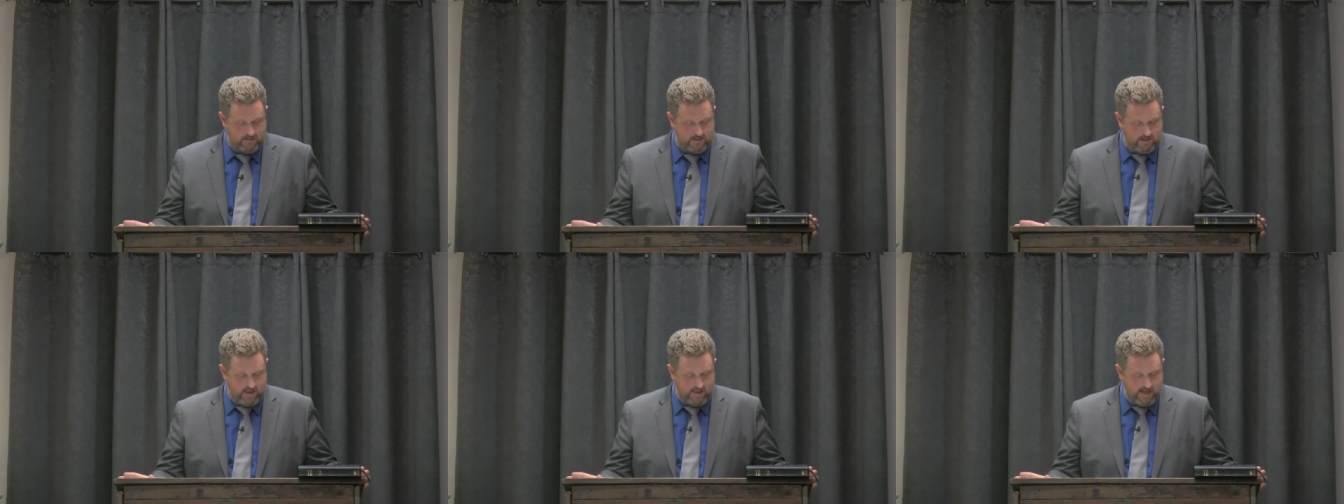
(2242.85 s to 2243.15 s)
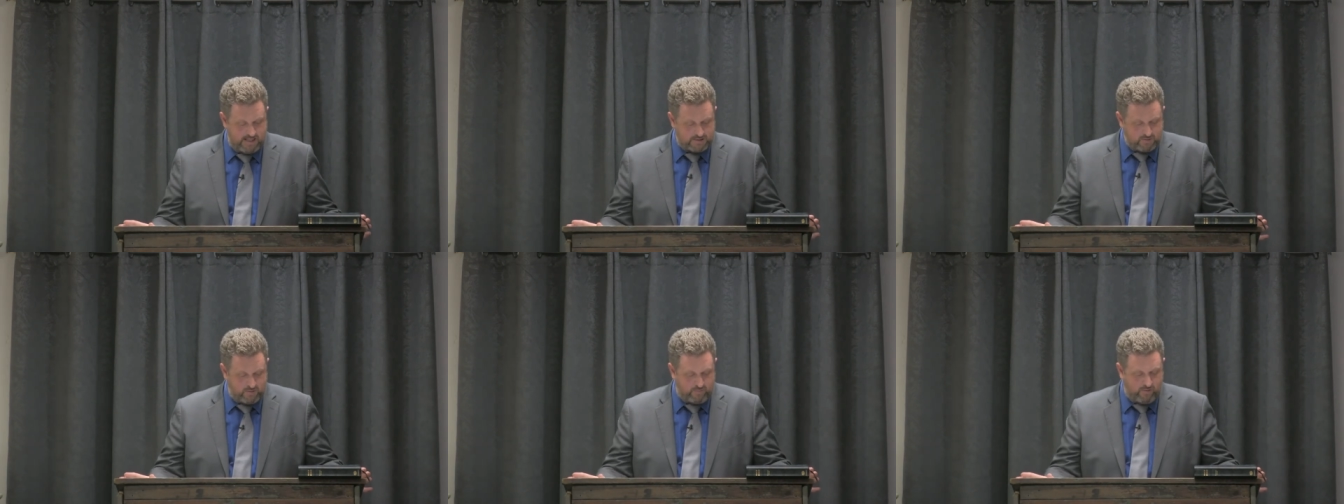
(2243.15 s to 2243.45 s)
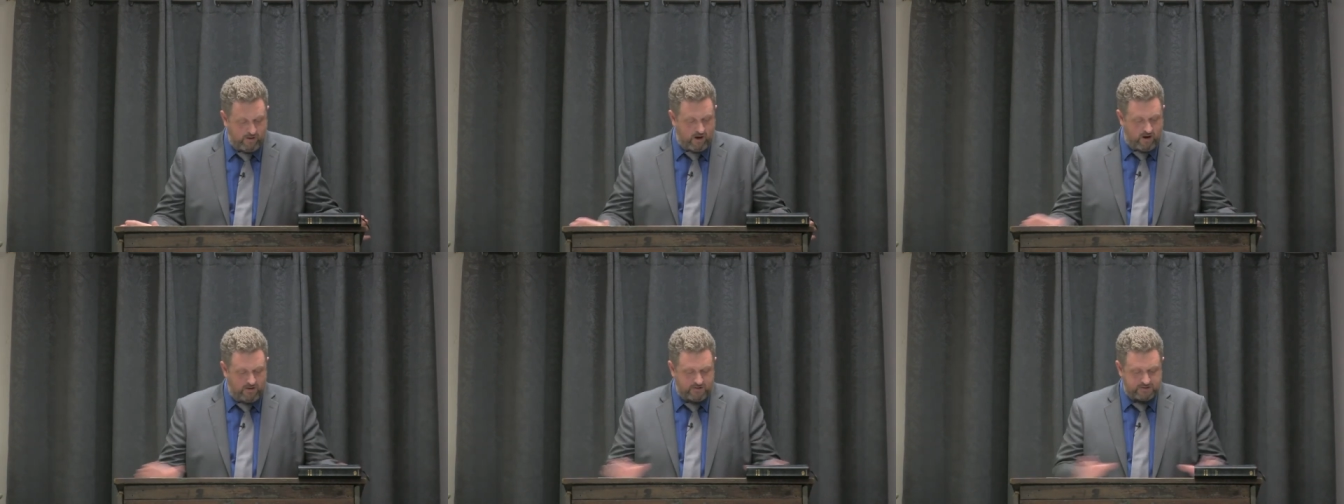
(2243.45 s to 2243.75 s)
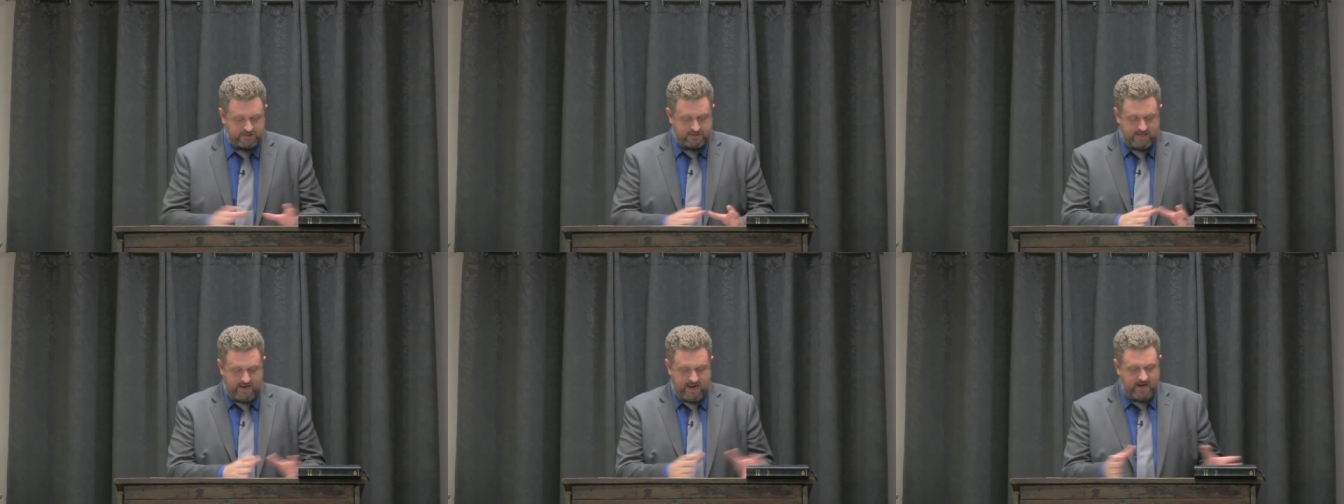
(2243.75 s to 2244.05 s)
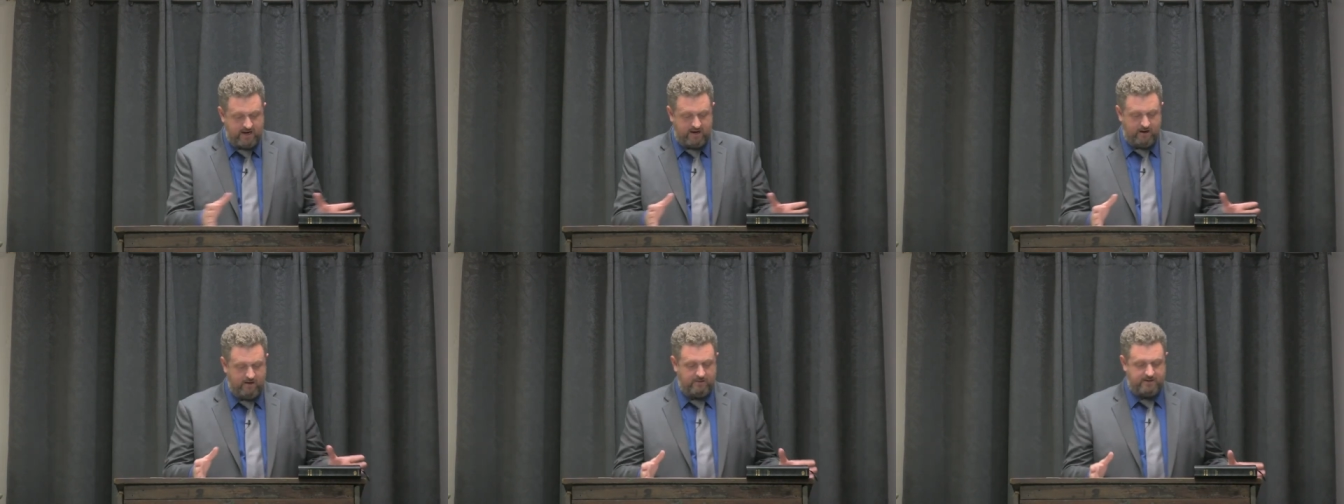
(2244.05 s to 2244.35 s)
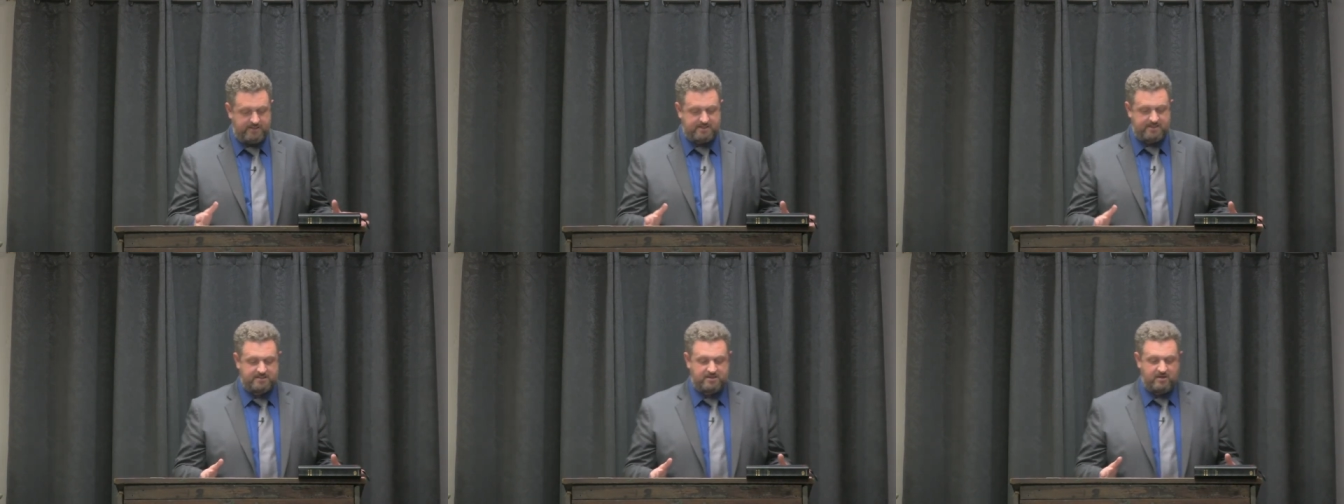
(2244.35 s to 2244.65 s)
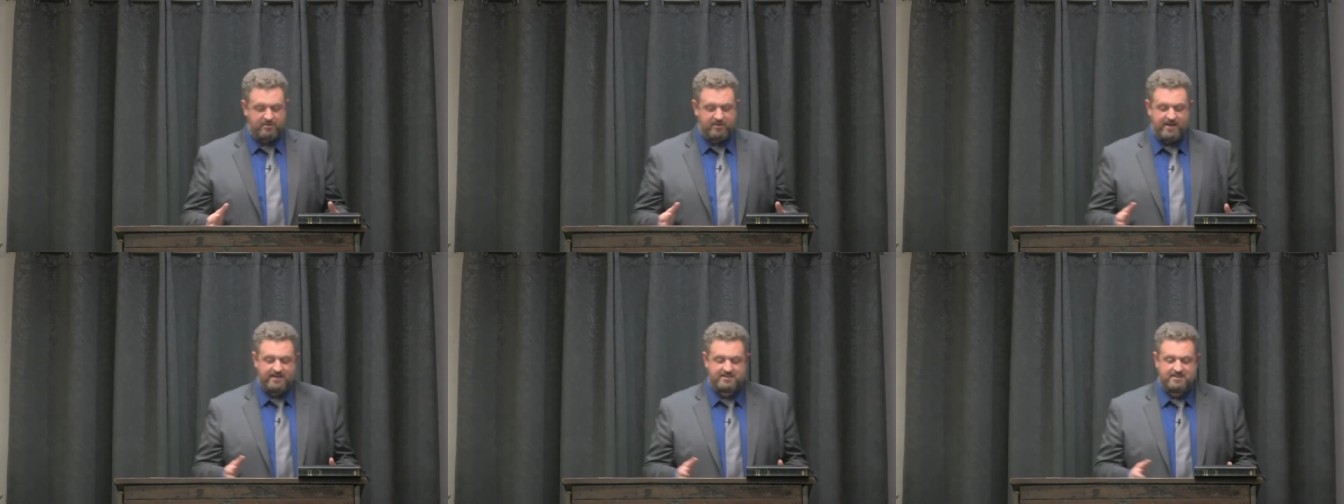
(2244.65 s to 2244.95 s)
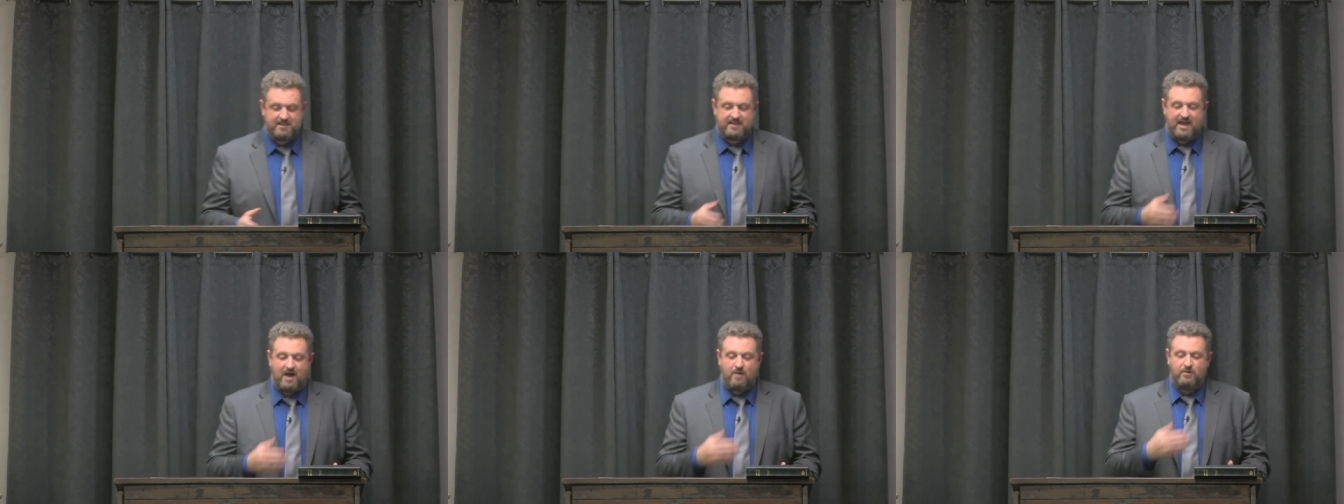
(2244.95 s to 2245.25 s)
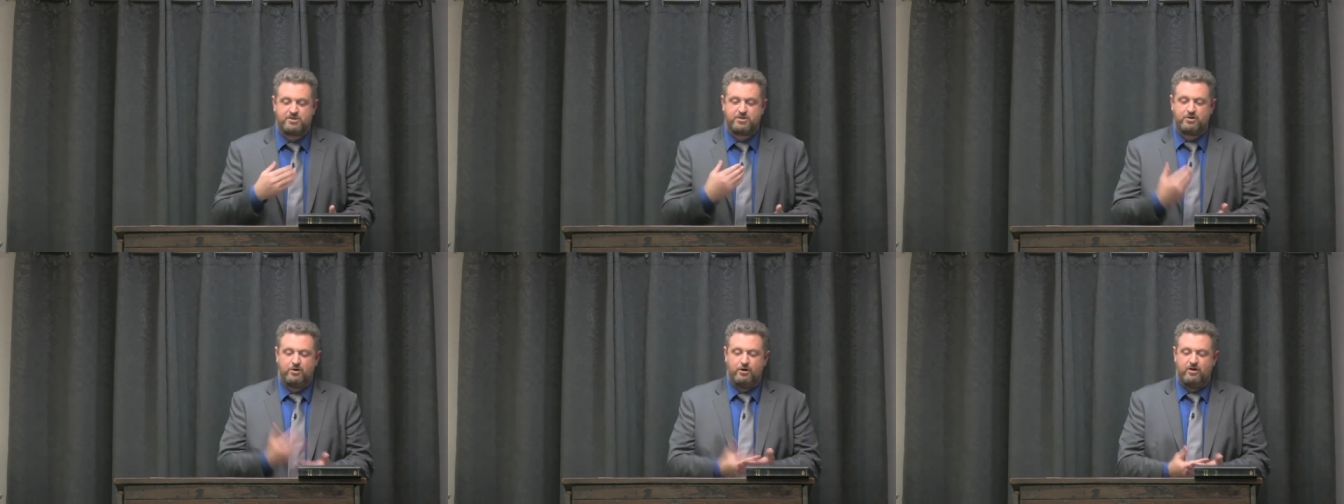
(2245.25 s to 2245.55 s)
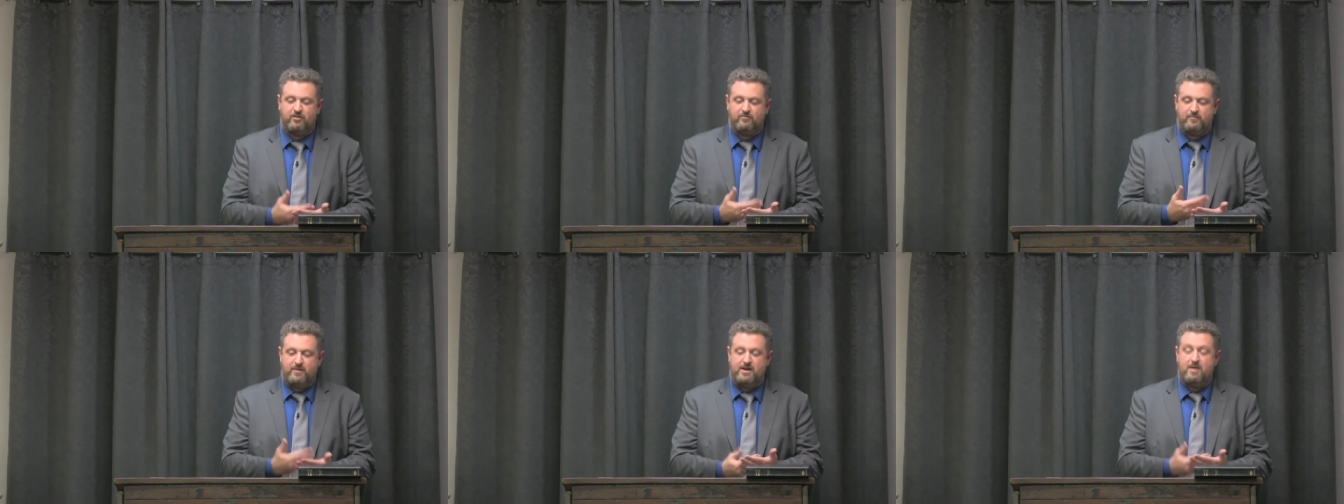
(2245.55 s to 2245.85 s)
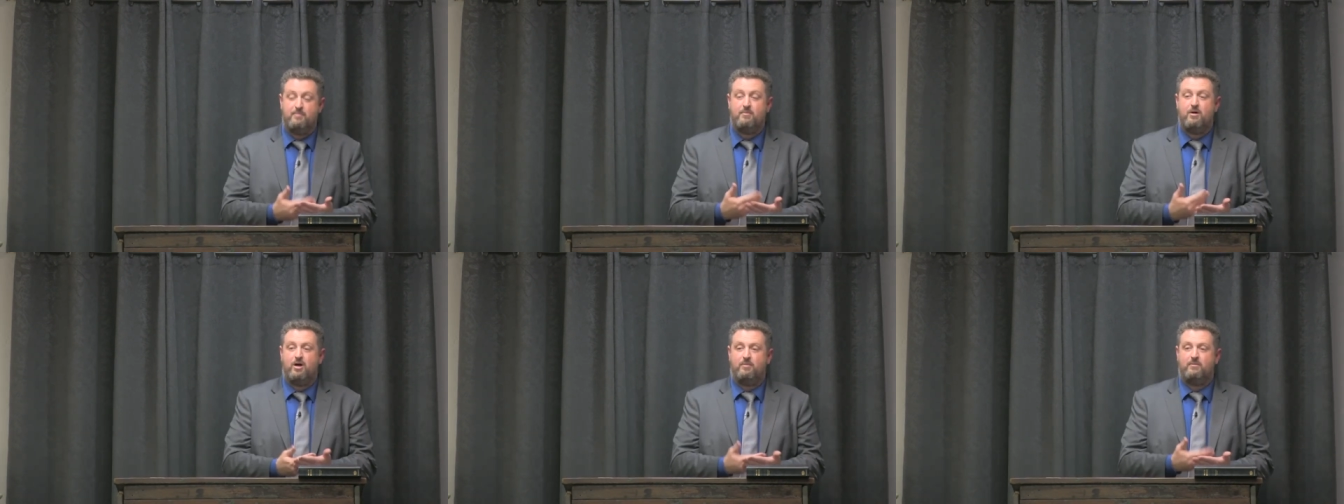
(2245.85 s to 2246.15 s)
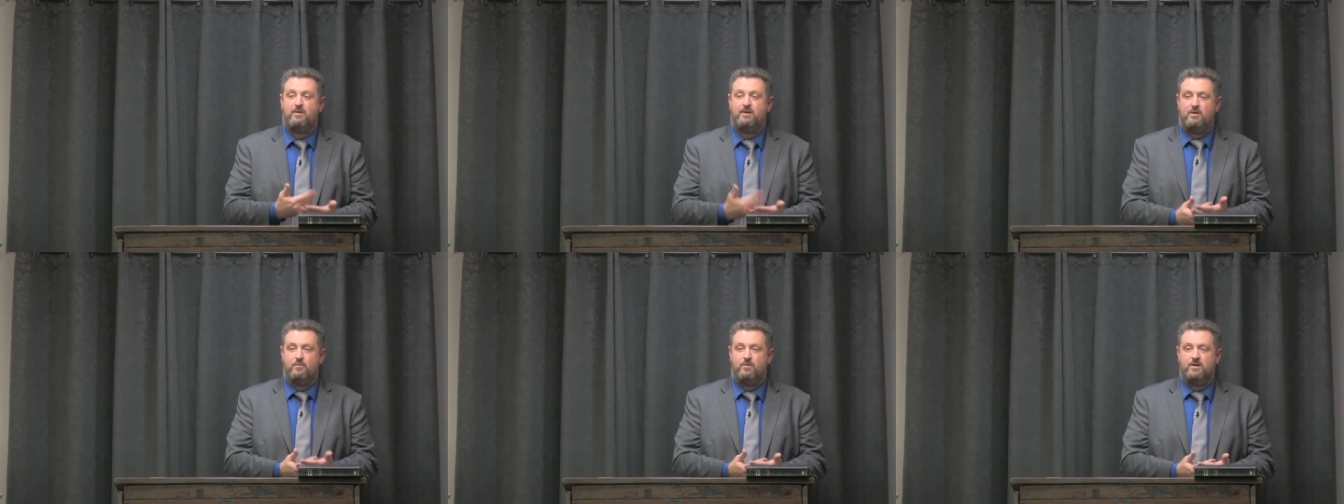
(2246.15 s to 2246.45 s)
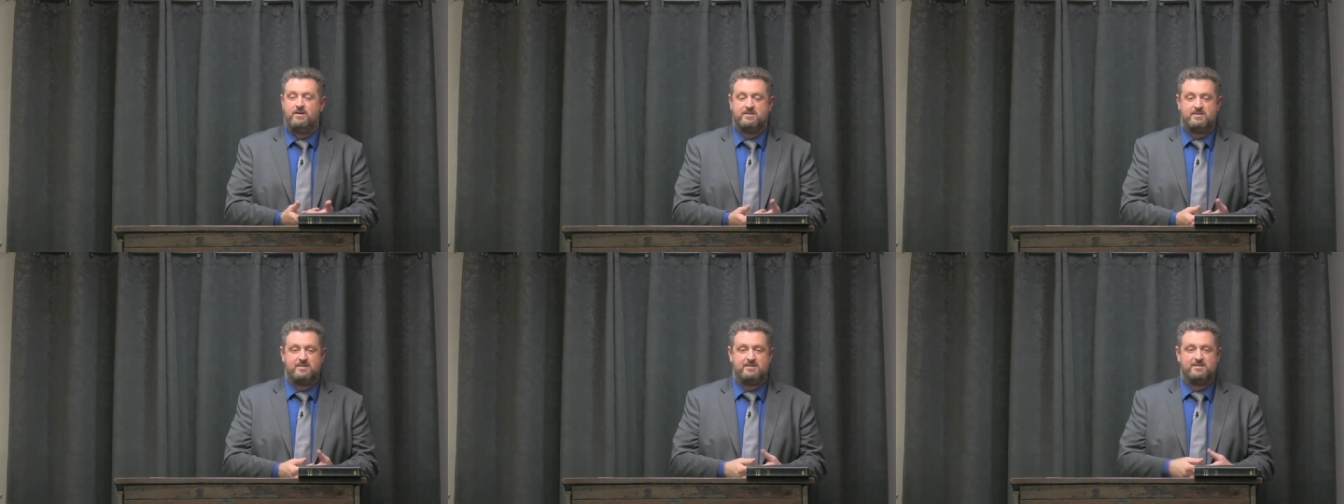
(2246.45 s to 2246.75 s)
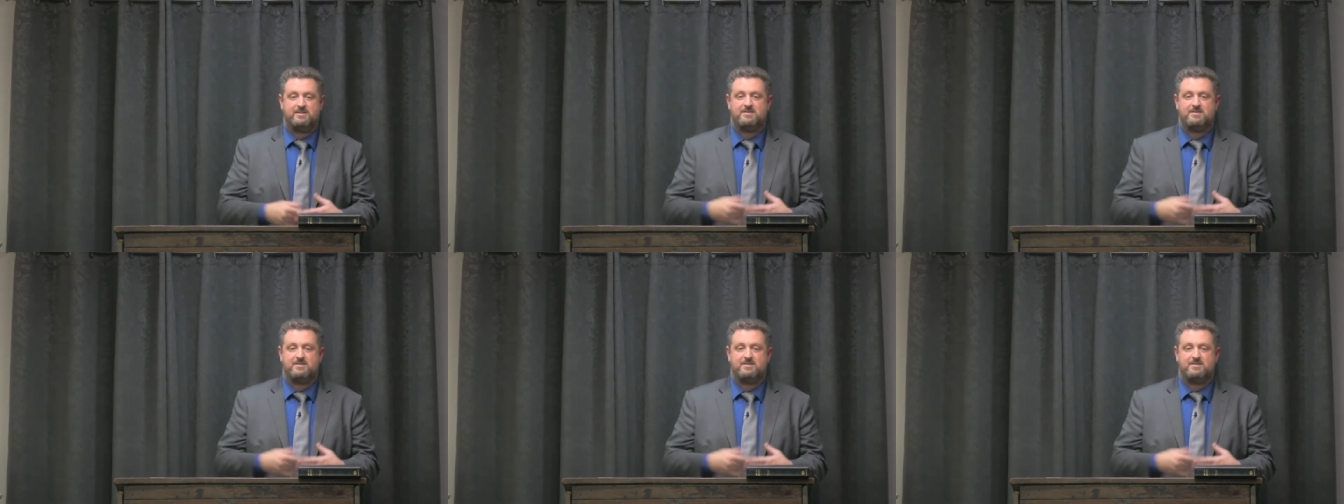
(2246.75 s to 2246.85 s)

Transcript: And that's what Paul is saying here. He says, The things that thou hast heard of me among many witnesses.